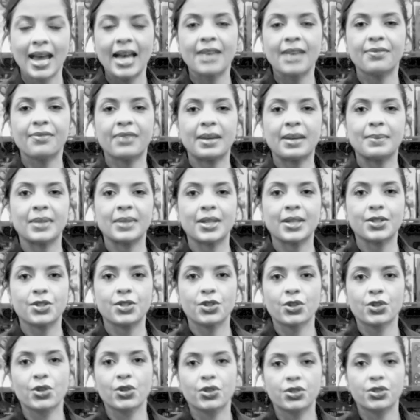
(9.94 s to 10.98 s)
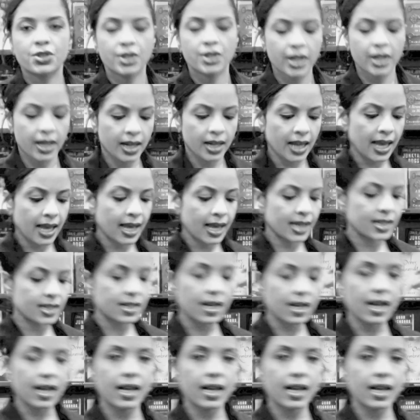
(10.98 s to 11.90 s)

Hey family, it's your girl Janette, and